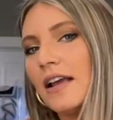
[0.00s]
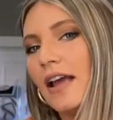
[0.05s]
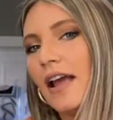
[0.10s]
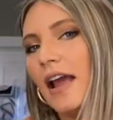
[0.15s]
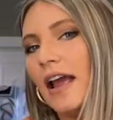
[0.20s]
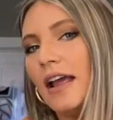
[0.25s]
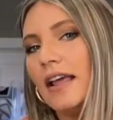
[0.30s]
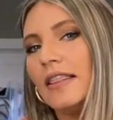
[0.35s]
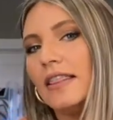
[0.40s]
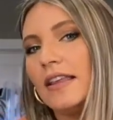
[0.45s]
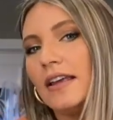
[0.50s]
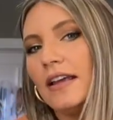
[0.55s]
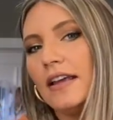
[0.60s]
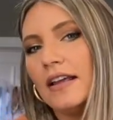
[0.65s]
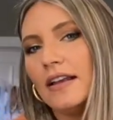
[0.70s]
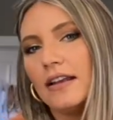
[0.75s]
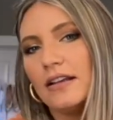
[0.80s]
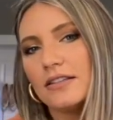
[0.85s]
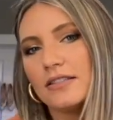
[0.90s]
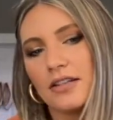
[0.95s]
and
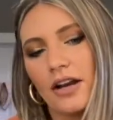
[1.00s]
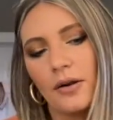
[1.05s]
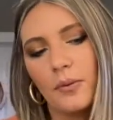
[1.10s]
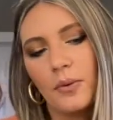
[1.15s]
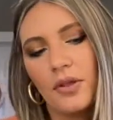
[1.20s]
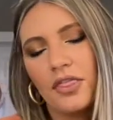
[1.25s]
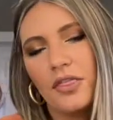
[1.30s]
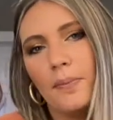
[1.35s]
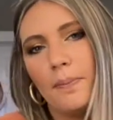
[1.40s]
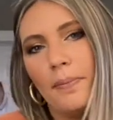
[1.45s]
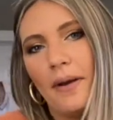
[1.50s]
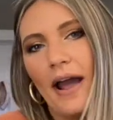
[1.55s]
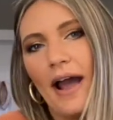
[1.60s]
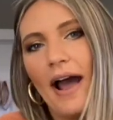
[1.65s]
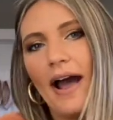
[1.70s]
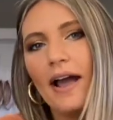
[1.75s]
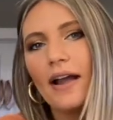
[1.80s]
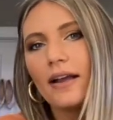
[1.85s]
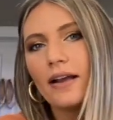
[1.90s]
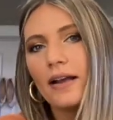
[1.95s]
then start with the
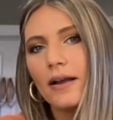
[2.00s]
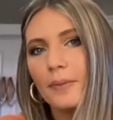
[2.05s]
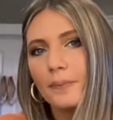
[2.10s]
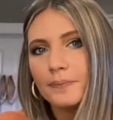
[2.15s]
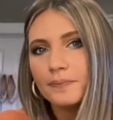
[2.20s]
back.